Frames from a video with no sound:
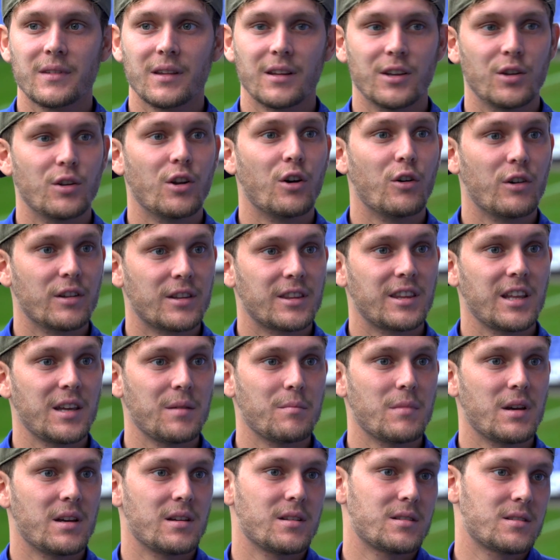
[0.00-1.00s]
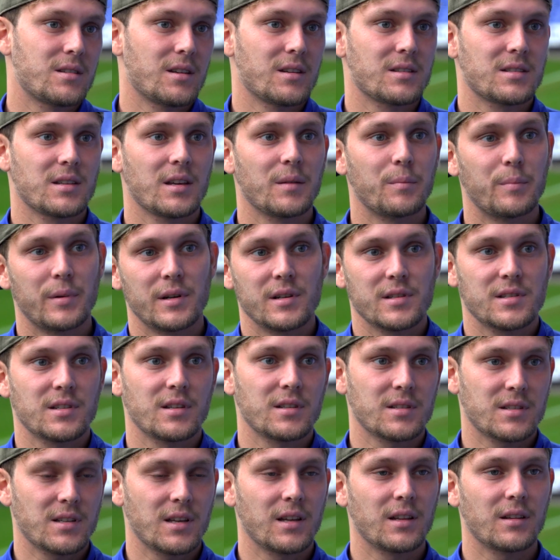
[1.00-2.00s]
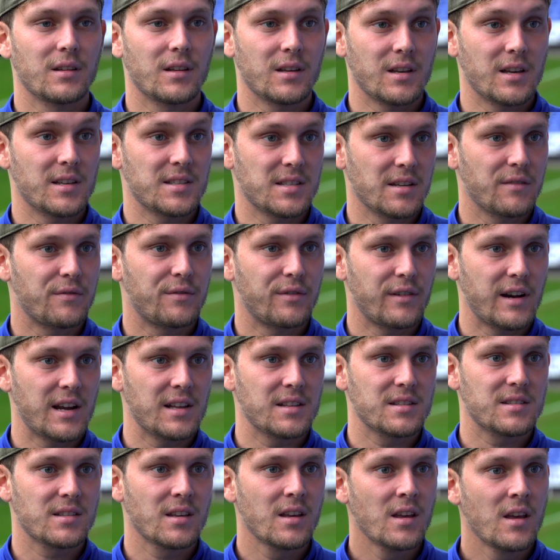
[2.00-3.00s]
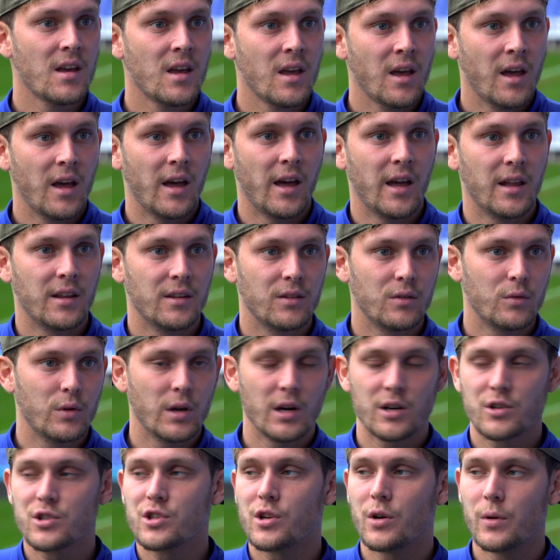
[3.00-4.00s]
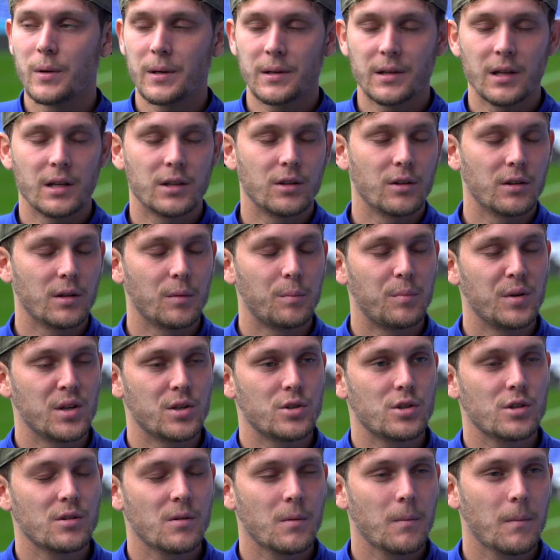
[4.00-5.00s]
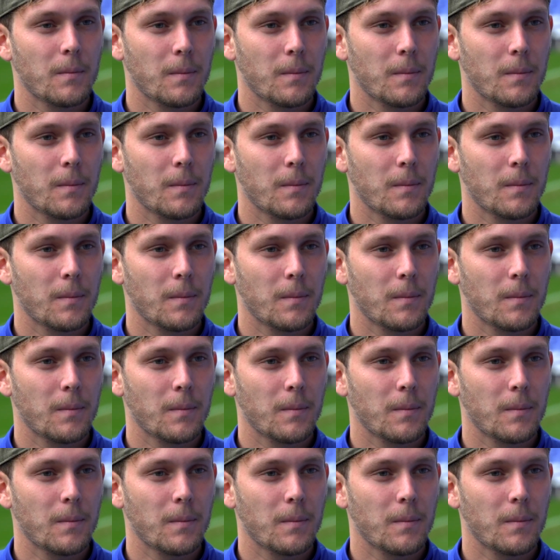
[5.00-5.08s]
you know, teammates, as a persons, and as a friends. And we are showing that on the pitch.